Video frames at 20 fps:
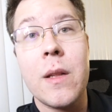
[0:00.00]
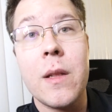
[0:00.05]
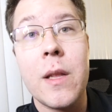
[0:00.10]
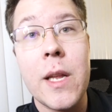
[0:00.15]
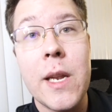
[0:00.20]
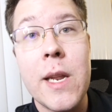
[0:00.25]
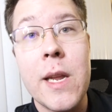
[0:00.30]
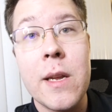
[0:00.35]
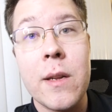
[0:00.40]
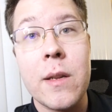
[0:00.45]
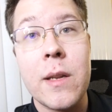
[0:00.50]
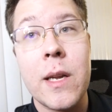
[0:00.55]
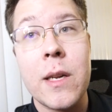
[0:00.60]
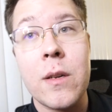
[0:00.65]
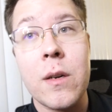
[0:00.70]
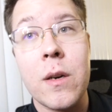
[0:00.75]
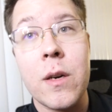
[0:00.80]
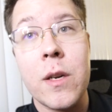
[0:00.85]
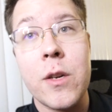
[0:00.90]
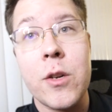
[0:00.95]
The
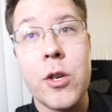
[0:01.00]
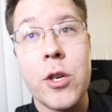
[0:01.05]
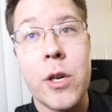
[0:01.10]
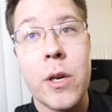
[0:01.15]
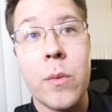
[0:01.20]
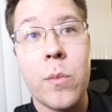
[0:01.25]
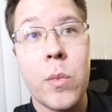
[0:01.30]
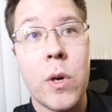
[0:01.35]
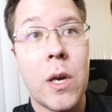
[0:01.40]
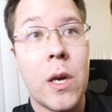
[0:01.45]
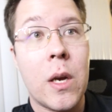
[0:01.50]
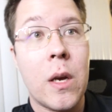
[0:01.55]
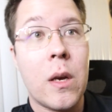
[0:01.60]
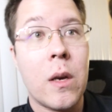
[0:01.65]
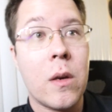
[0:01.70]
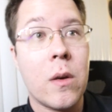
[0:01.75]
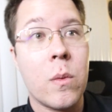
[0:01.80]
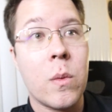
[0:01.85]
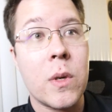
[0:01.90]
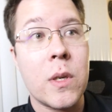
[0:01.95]
Desert Inn chip
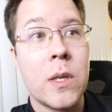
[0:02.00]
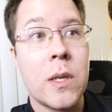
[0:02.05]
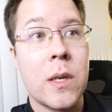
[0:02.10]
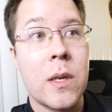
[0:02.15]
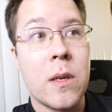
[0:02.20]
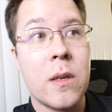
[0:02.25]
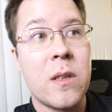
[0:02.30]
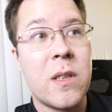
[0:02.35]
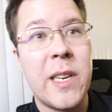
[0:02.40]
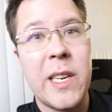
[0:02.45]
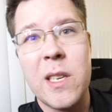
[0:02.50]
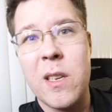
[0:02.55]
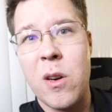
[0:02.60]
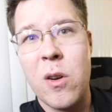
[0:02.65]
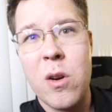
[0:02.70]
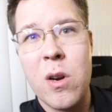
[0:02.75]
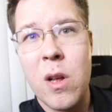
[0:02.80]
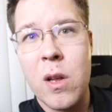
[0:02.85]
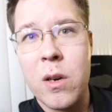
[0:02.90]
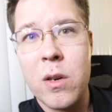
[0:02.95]
was a
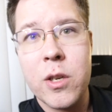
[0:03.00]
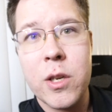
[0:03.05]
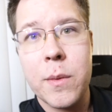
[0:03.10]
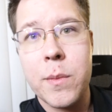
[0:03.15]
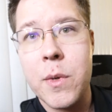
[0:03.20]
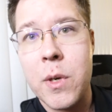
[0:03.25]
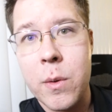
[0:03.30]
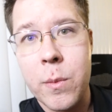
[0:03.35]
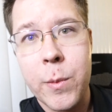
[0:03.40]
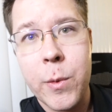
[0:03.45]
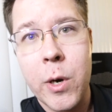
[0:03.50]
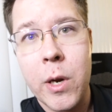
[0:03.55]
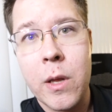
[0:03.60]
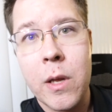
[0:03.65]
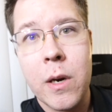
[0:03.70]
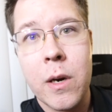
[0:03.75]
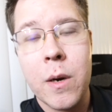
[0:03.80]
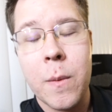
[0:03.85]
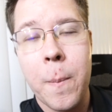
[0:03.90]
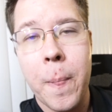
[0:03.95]
$600 chip, somewhere around
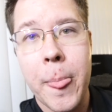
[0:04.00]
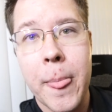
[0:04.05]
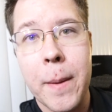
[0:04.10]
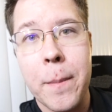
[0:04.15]
there.